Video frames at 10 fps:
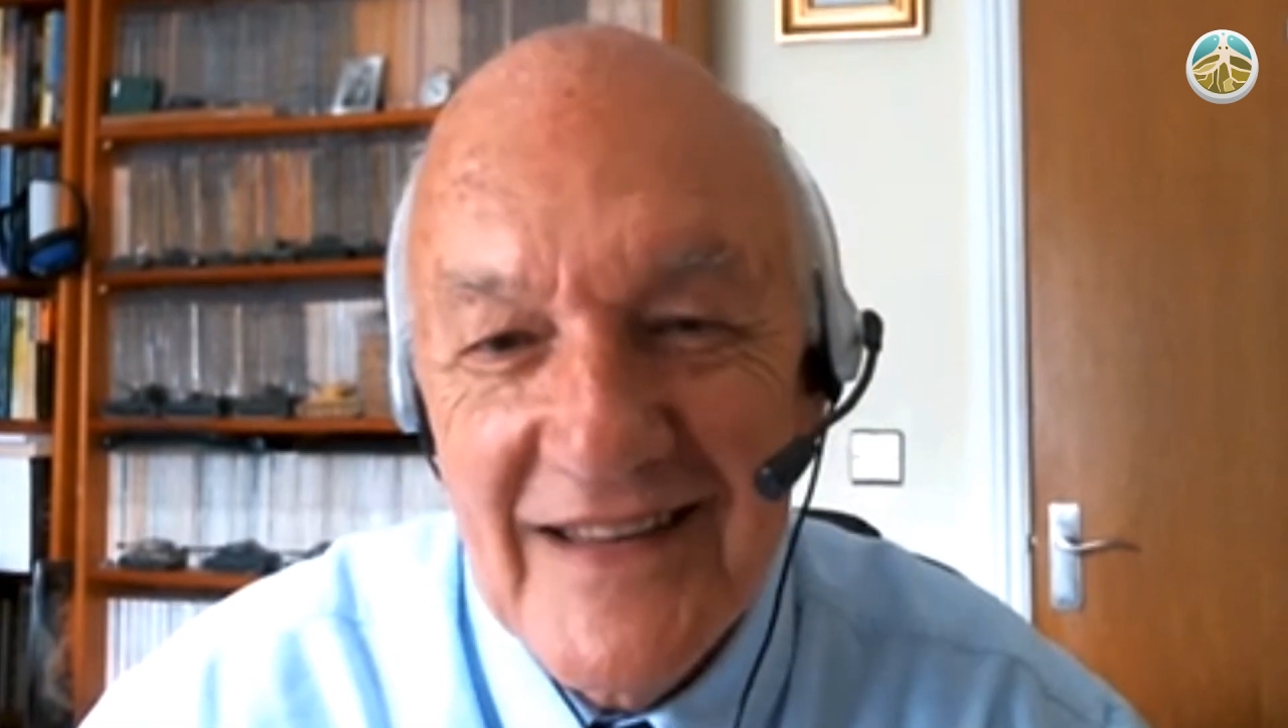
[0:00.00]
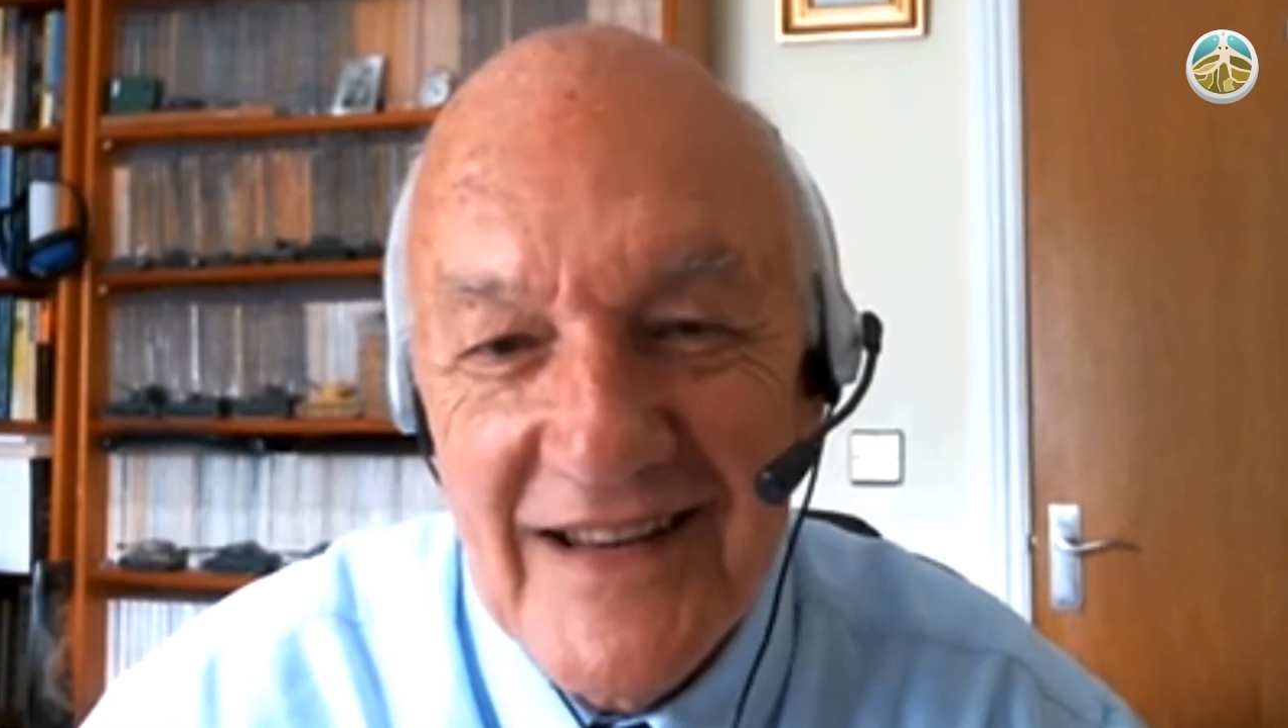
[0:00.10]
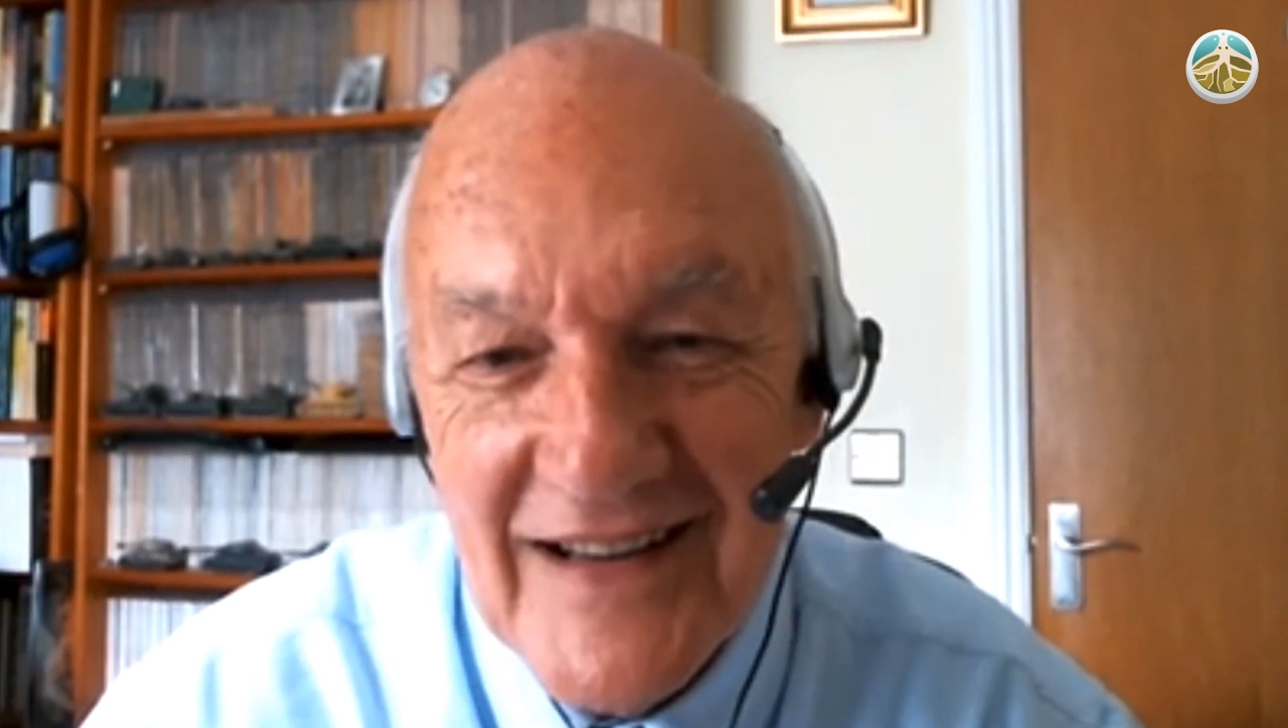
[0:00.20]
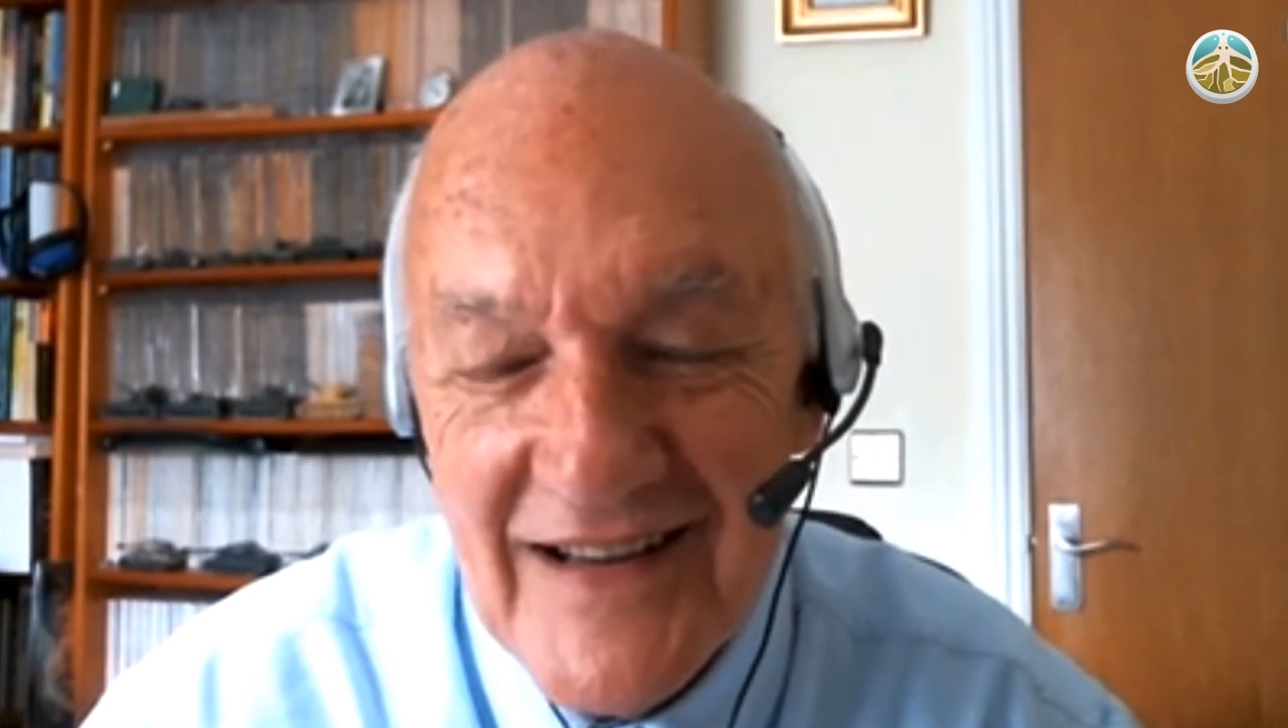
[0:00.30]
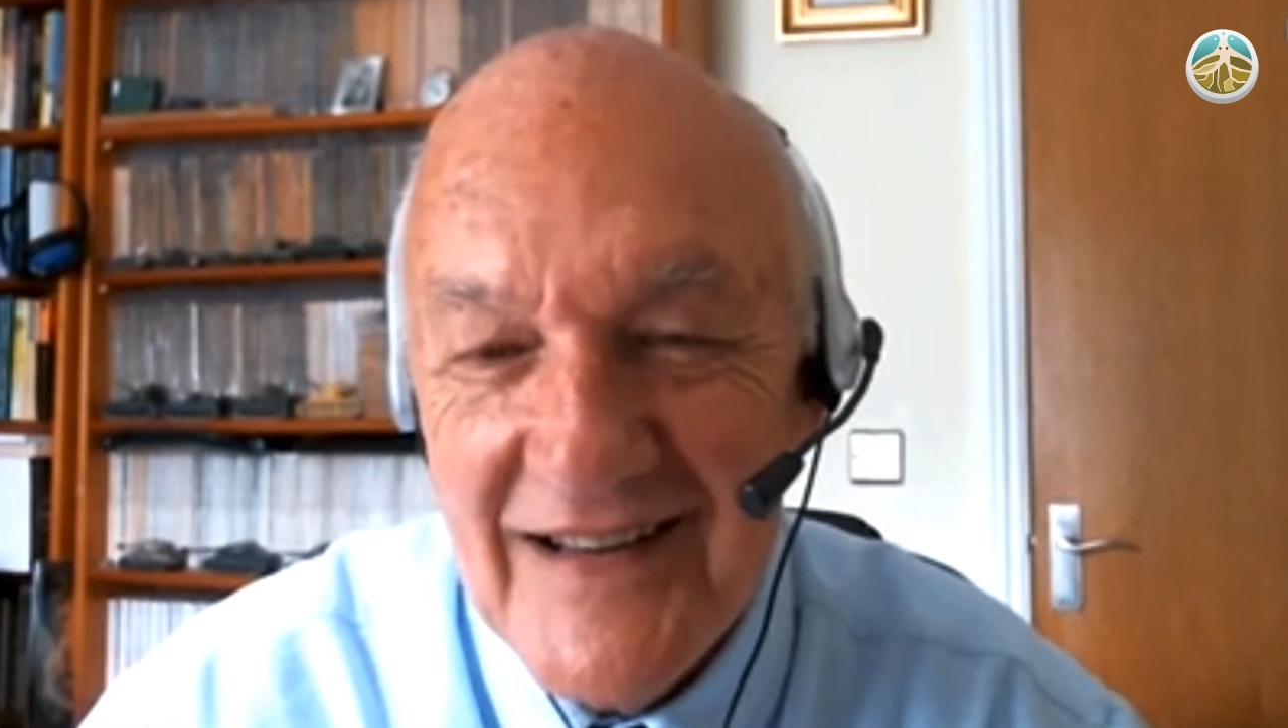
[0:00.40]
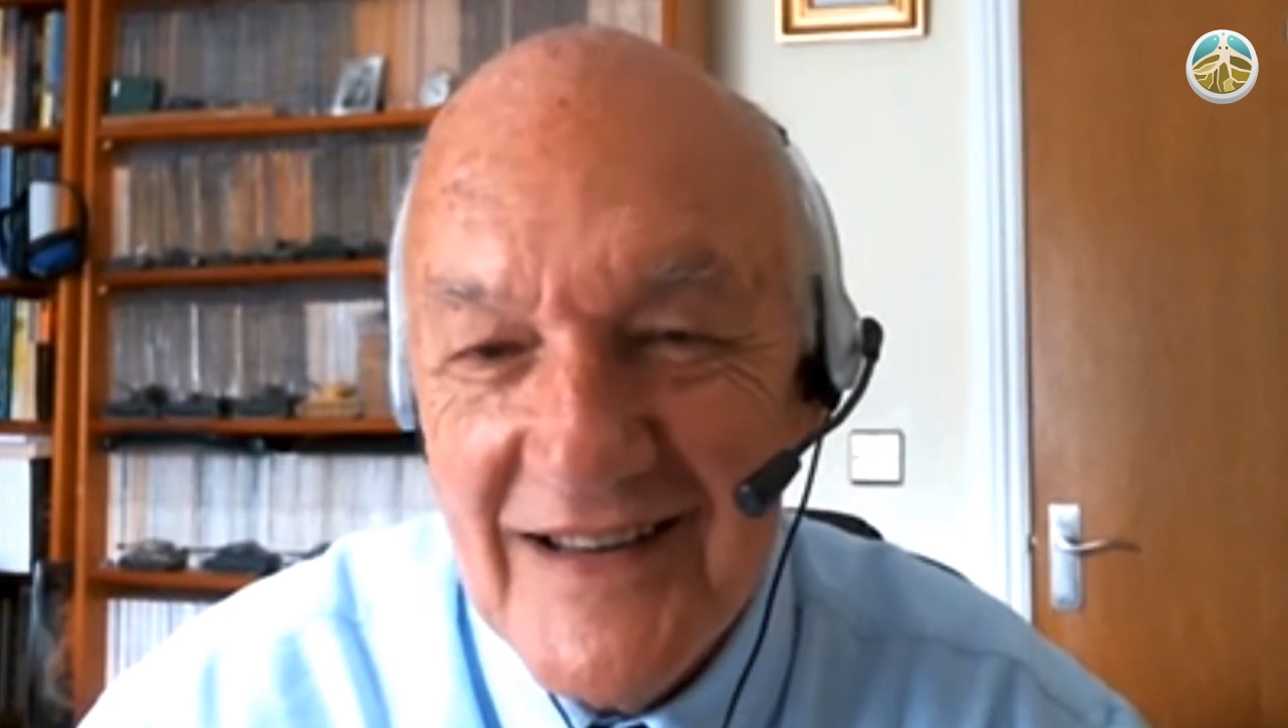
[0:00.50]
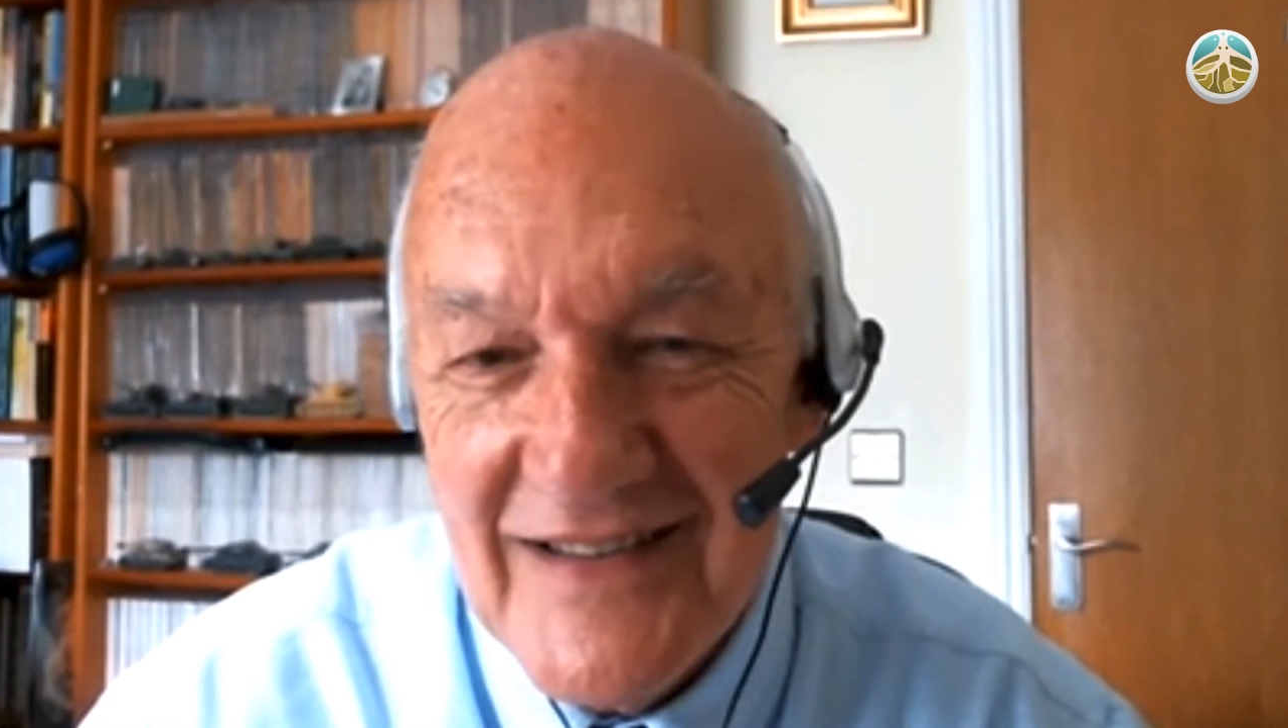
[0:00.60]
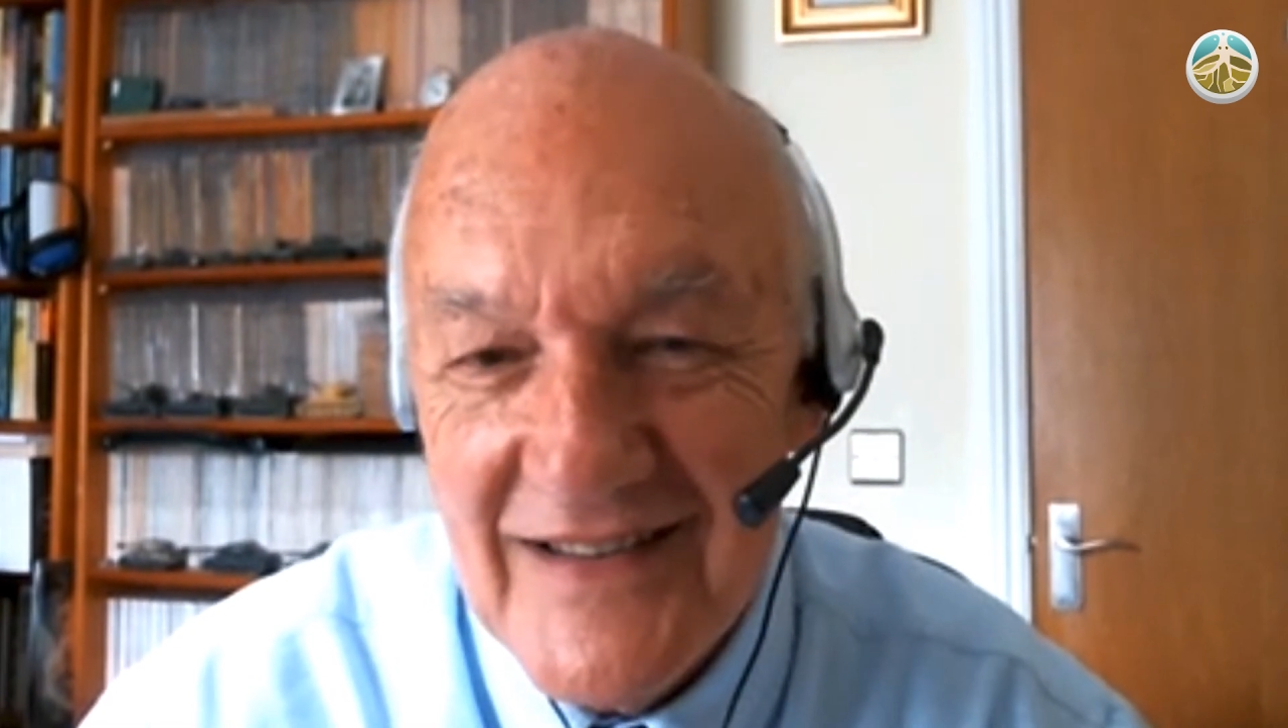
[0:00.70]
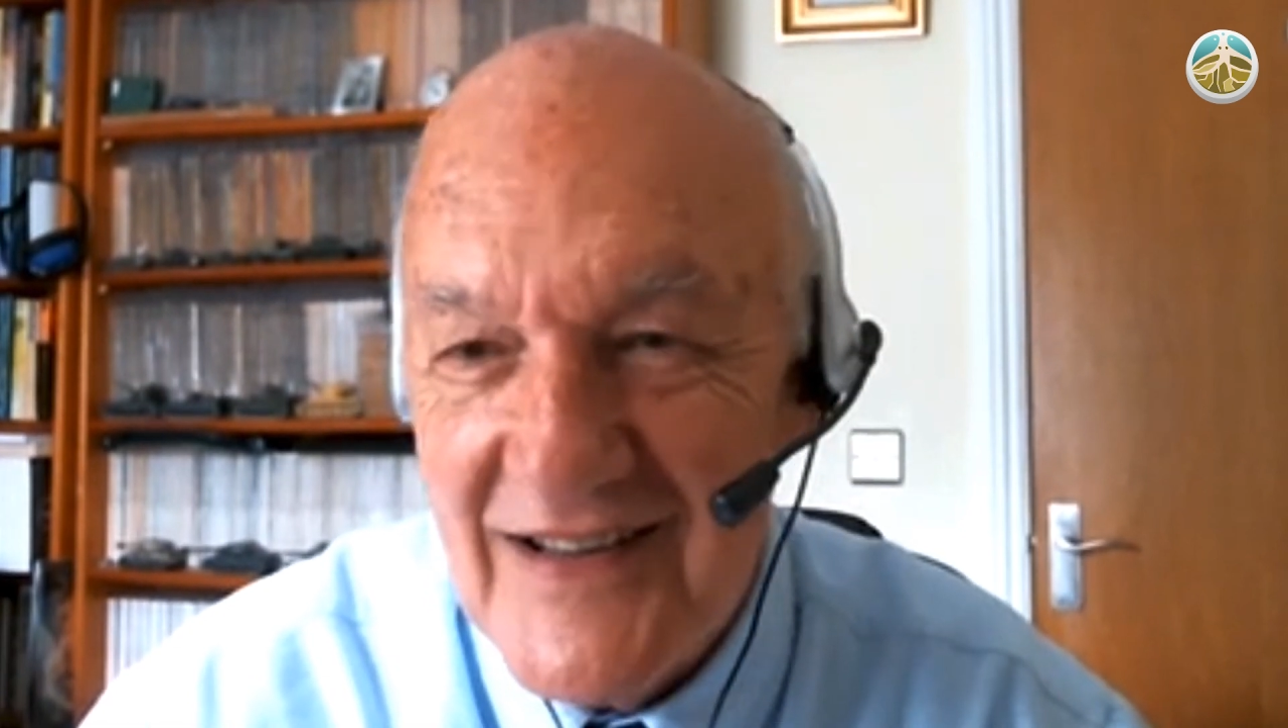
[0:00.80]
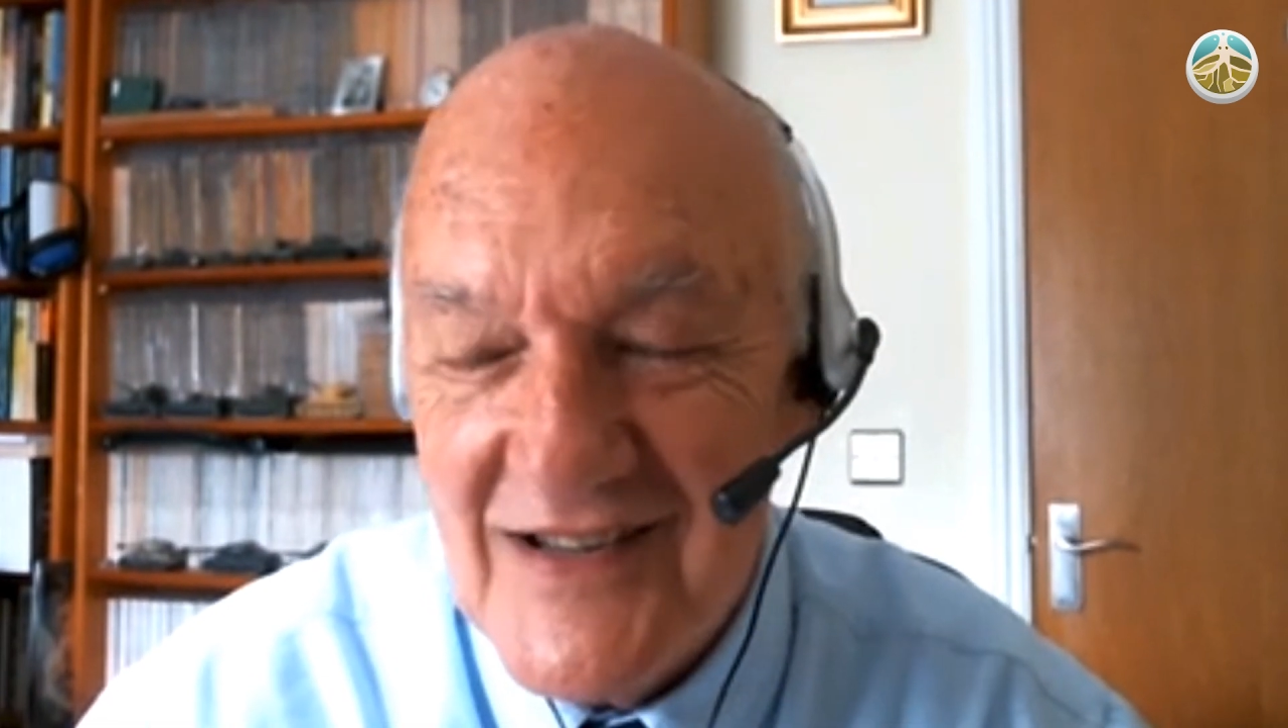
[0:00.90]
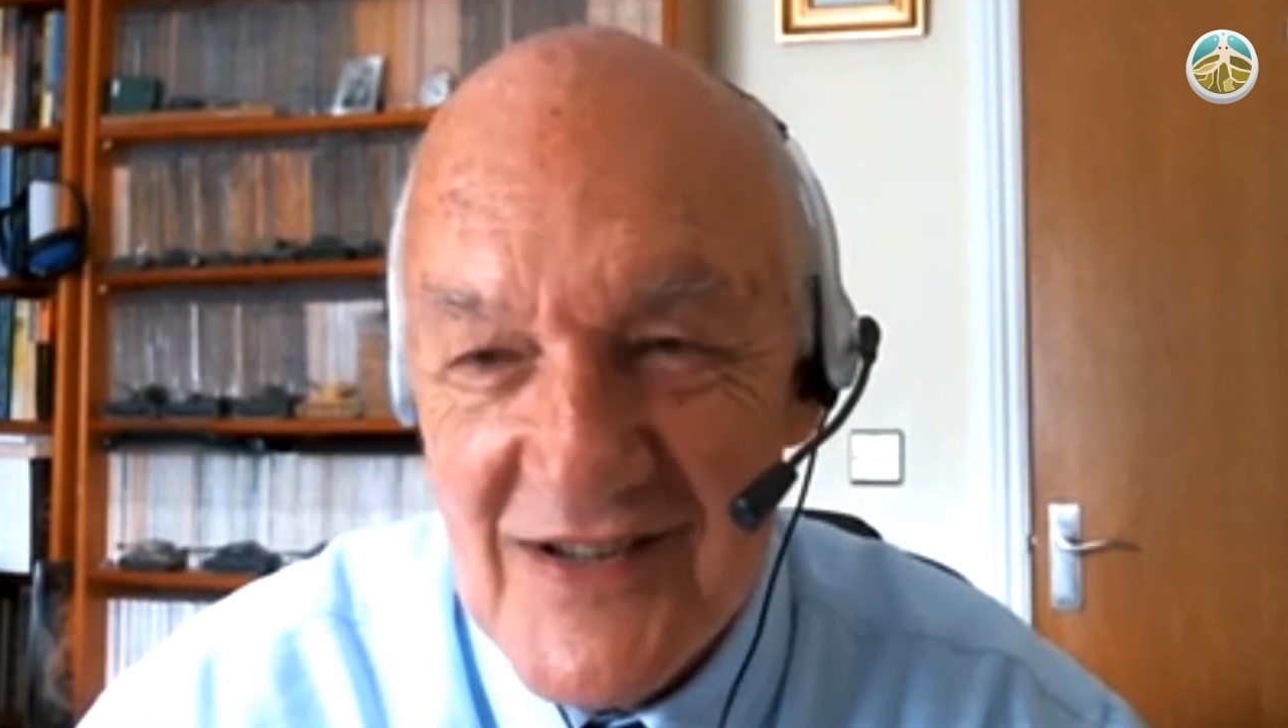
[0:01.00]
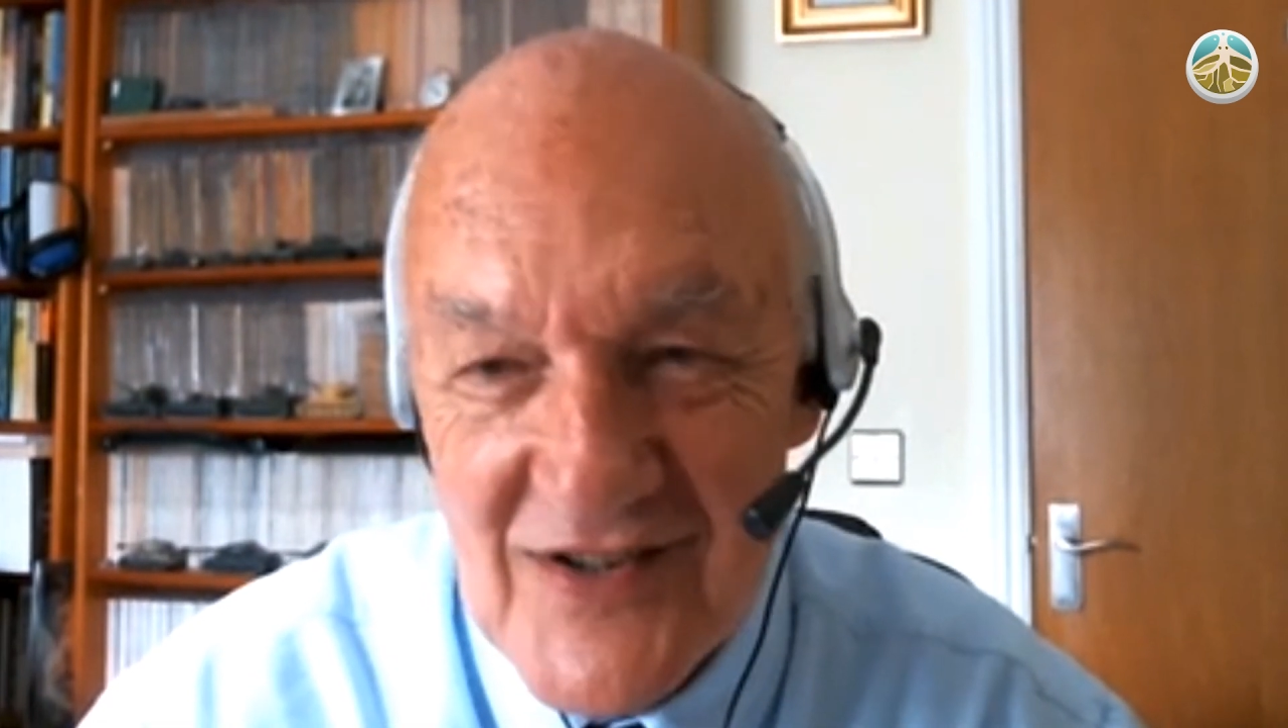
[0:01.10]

the